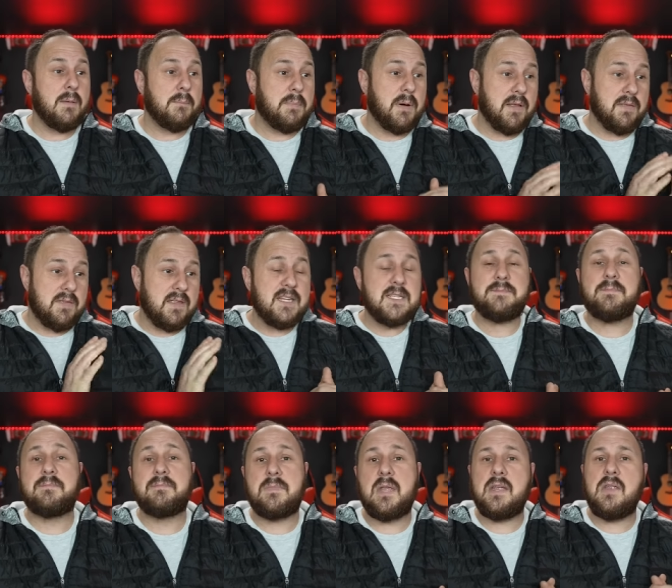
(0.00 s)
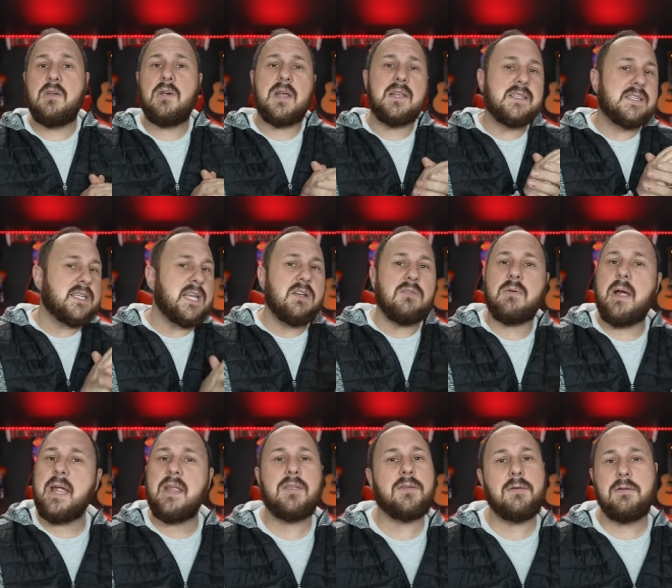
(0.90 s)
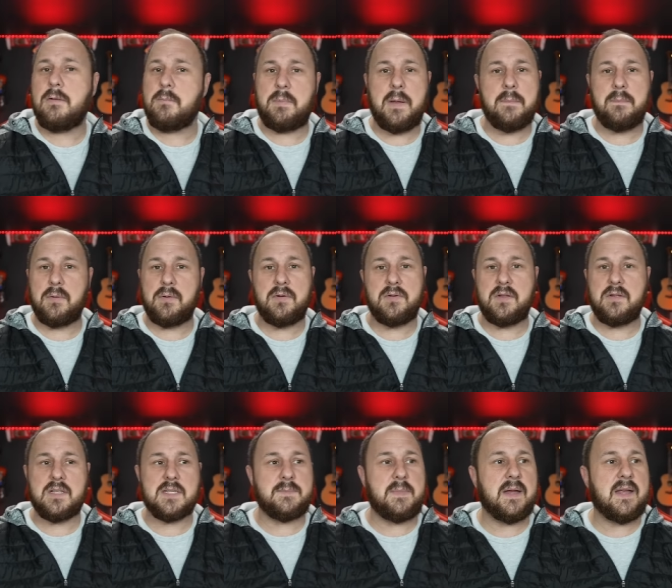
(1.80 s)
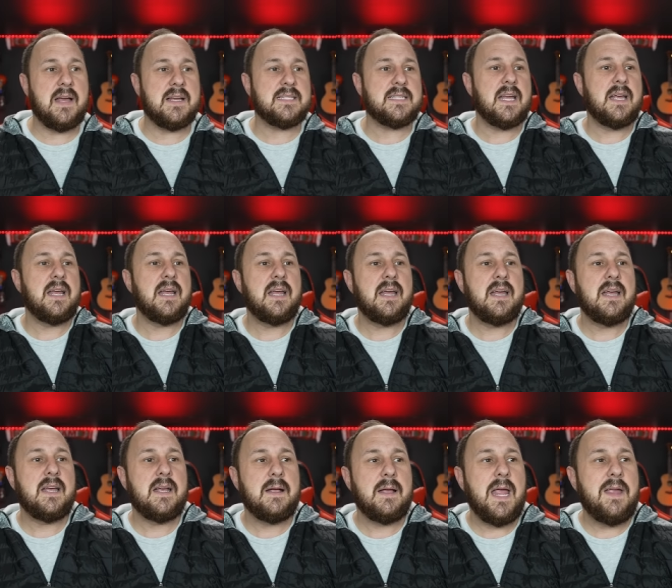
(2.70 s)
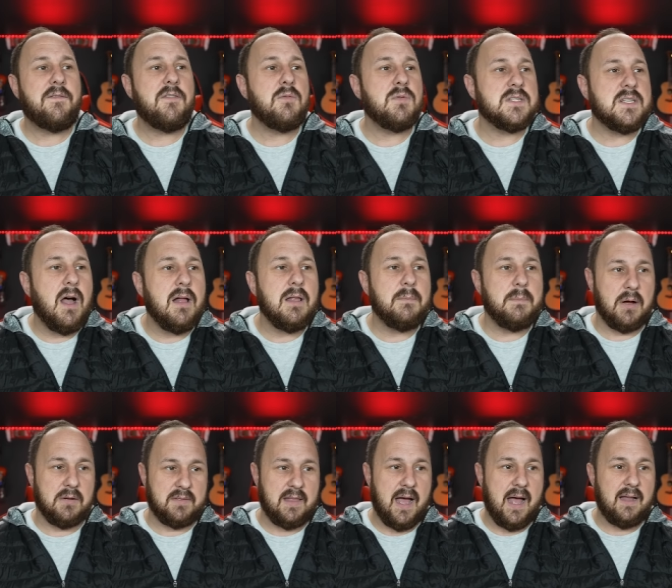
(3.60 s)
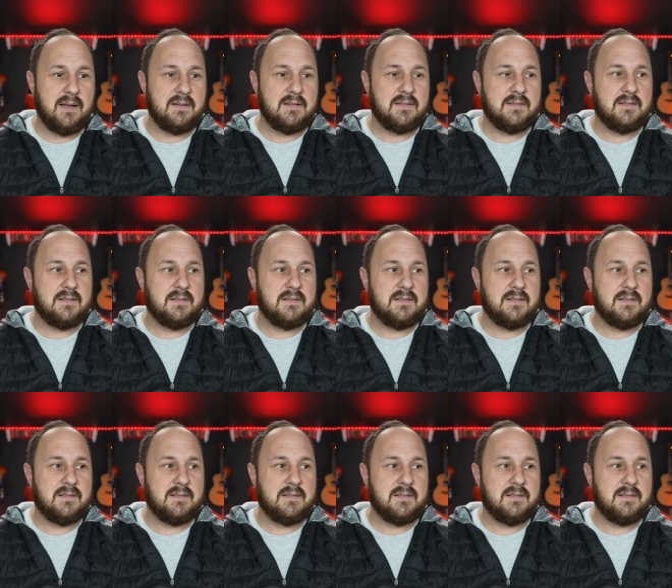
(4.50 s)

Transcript: But these you can see right through the people who do this because if it was all about that,